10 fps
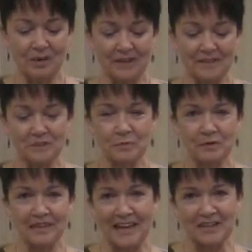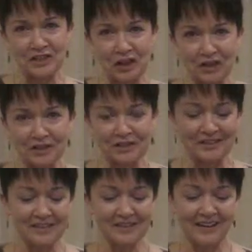Well, this will last longer,
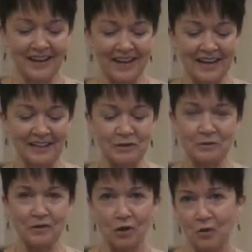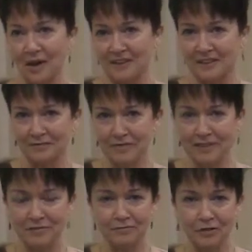and it will go on giving
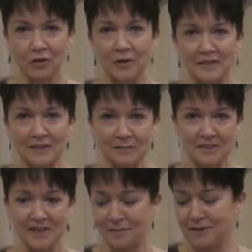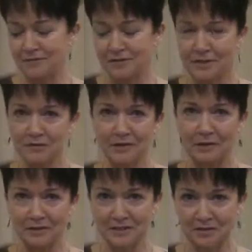for quite some time after these
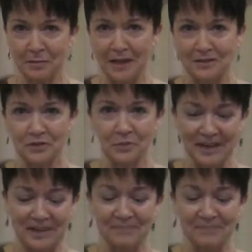flowers have passed away.